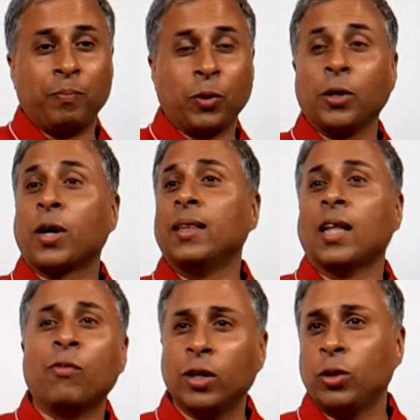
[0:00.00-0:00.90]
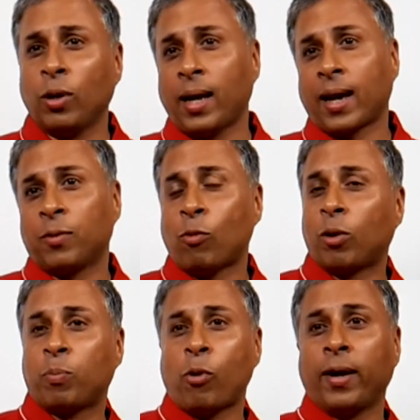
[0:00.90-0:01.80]
You can never know like at
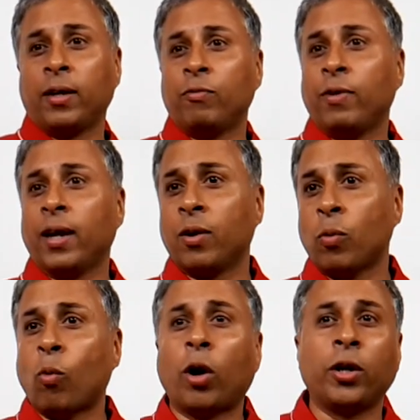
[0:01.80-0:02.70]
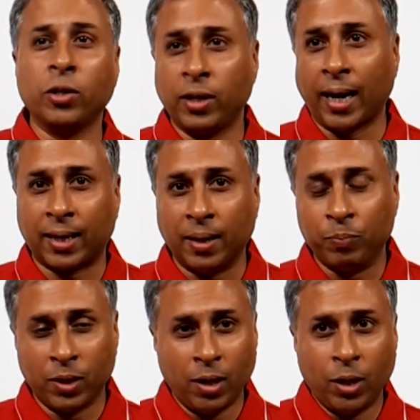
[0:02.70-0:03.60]
what point, where, what do you get.
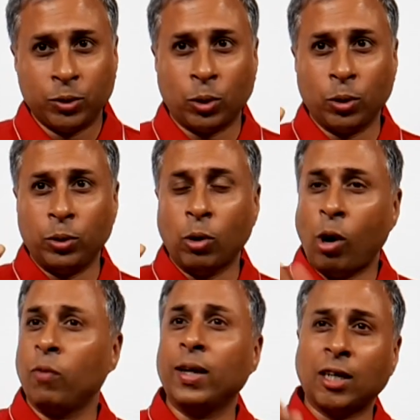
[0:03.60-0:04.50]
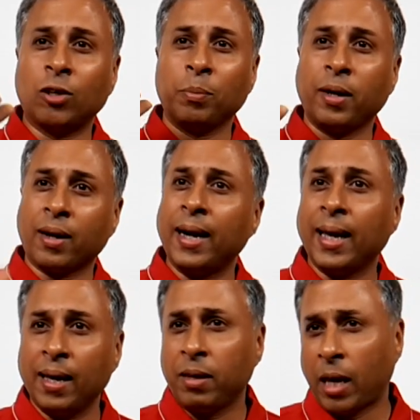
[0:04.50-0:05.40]
So you always have to be
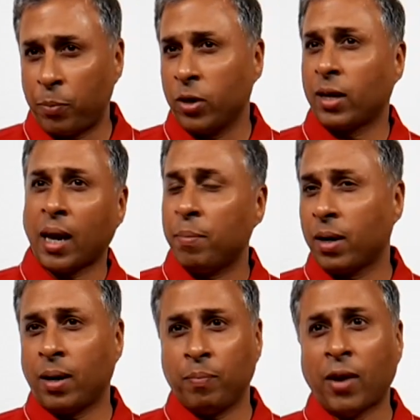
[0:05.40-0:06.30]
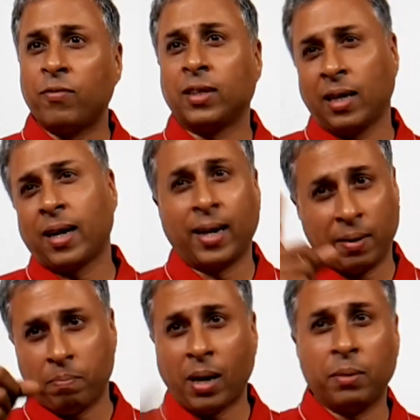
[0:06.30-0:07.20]
ready, keep your camera, everything
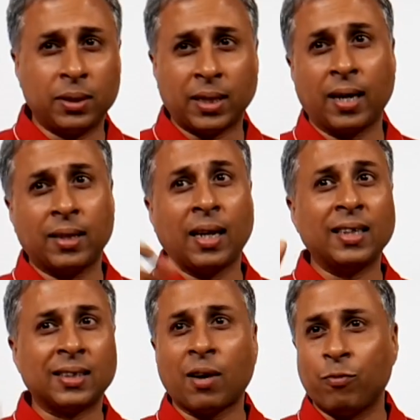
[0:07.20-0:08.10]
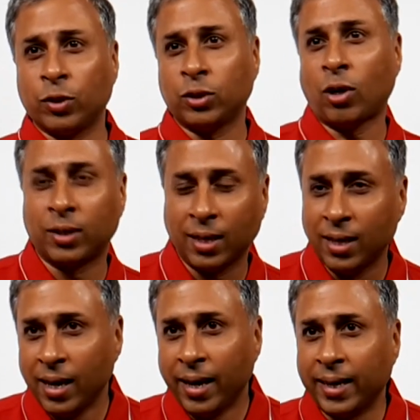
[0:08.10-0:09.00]
ready. My mistake, the lens cap was not
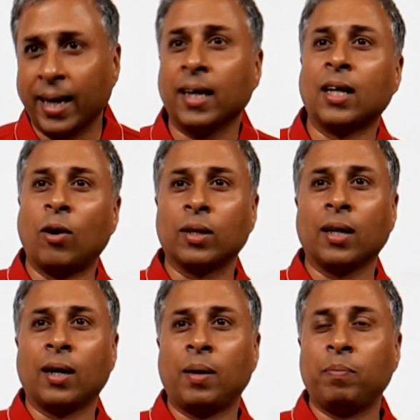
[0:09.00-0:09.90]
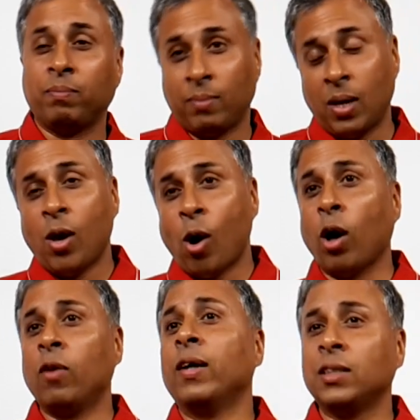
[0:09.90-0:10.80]
taken out.
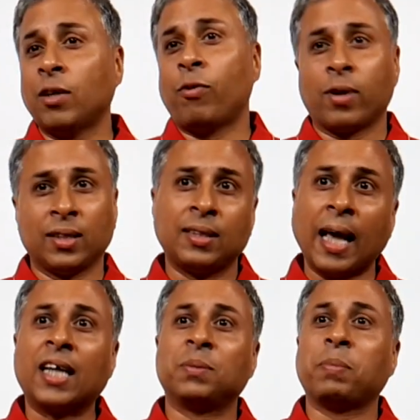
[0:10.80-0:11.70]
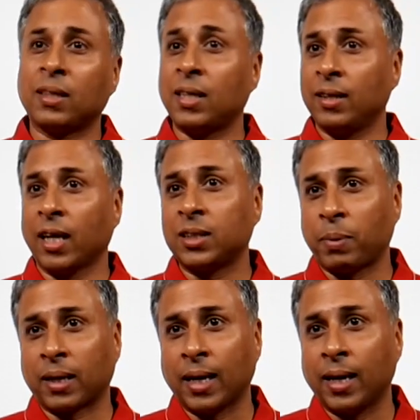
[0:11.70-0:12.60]
Always in the forest, expect the
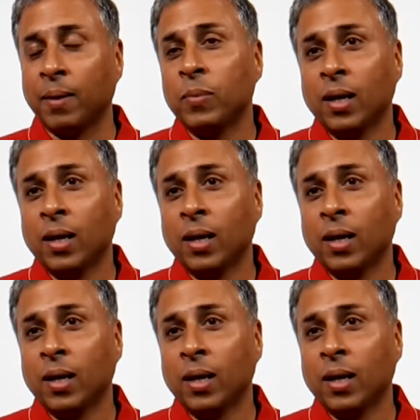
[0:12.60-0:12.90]
unexpected.